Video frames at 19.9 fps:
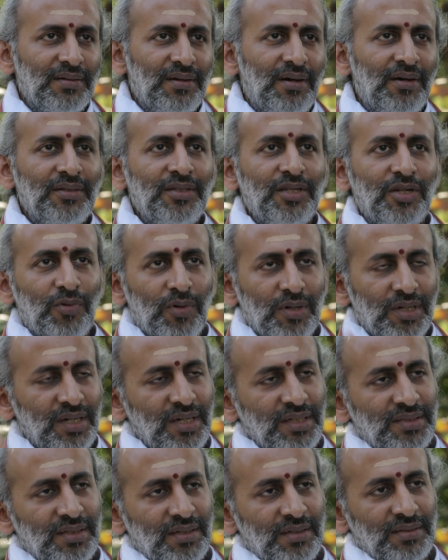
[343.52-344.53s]
on the
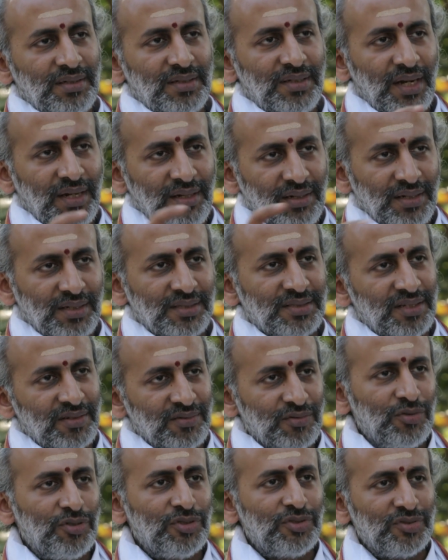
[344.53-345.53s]
quadrature. The title
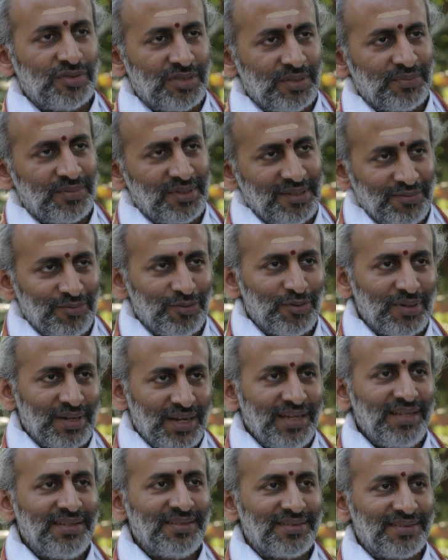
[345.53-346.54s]
itself goes to some 3-4
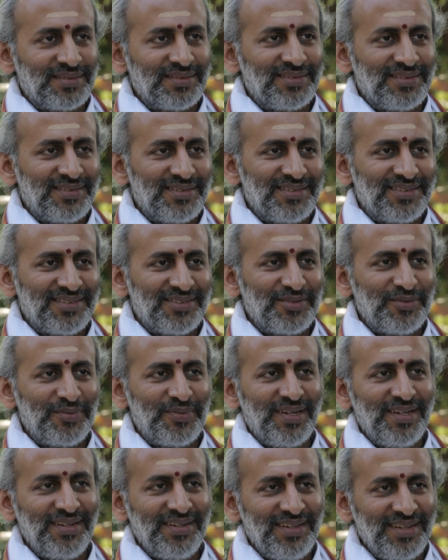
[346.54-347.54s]
lines, so
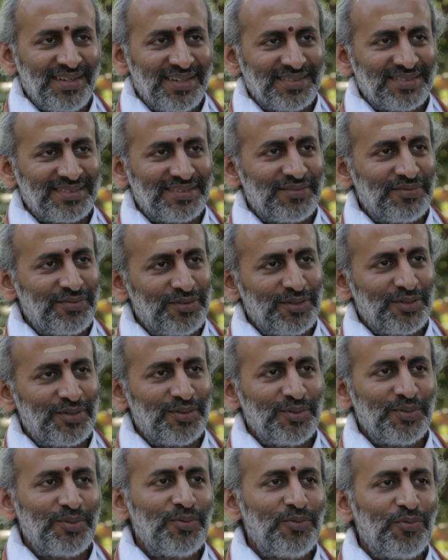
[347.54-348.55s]
wherein he has
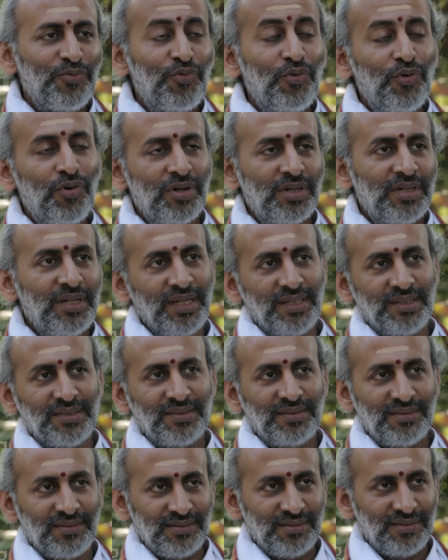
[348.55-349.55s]
referred to 4
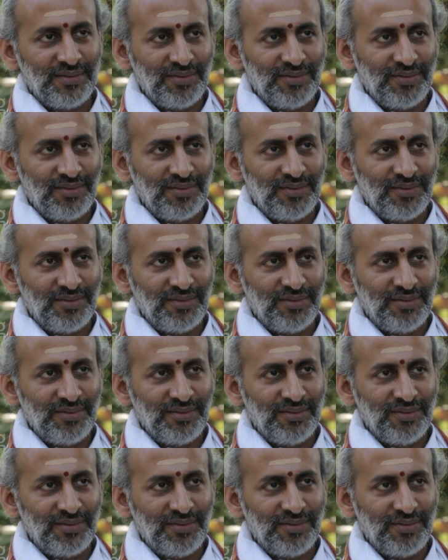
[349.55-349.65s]
texts.